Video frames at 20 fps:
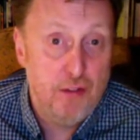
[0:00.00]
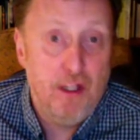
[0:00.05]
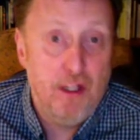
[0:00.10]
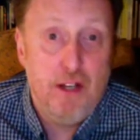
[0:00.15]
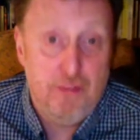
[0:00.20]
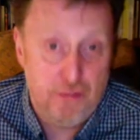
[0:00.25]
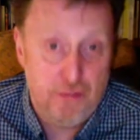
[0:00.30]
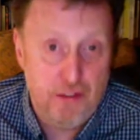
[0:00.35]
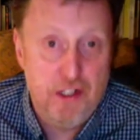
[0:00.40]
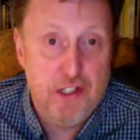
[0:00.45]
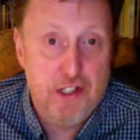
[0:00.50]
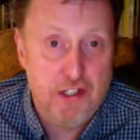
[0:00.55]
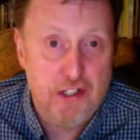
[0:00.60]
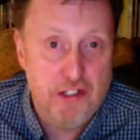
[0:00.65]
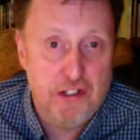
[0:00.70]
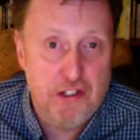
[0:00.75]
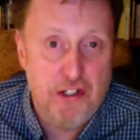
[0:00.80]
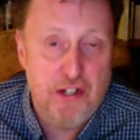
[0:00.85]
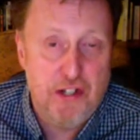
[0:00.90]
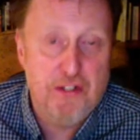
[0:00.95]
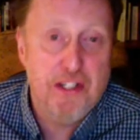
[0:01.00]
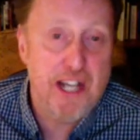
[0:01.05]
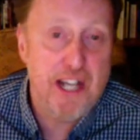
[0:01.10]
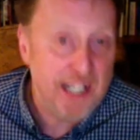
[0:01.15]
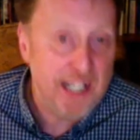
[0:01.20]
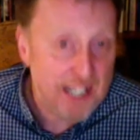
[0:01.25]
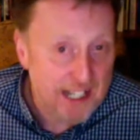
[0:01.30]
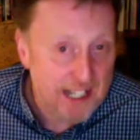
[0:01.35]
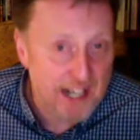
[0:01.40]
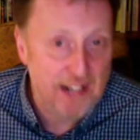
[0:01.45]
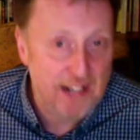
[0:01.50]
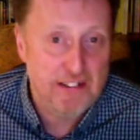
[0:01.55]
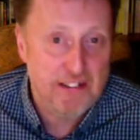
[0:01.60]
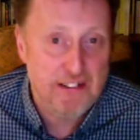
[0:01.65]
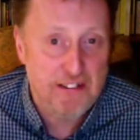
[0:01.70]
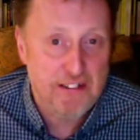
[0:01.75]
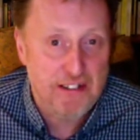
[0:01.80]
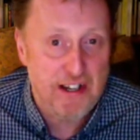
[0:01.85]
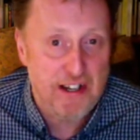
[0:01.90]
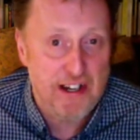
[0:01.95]
Like, for instance, you know, taking
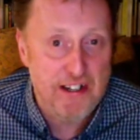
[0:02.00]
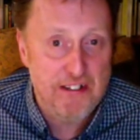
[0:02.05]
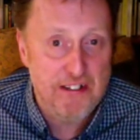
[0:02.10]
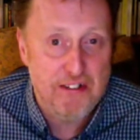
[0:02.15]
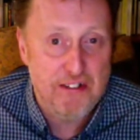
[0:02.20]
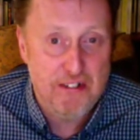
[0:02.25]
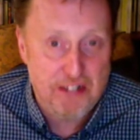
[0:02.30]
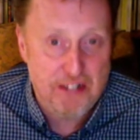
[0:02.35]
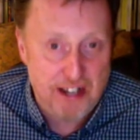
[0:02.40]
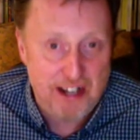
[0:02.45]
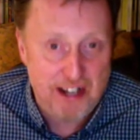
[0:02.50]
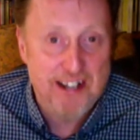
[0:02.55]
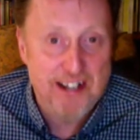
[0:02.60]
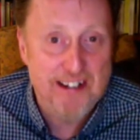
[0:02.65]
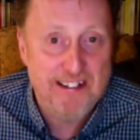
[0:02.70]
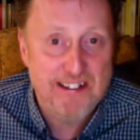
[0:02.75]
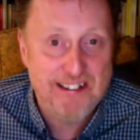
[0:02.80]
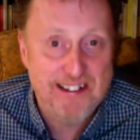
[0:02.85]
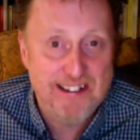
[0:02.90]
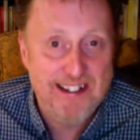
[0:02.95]
exercise, your diet,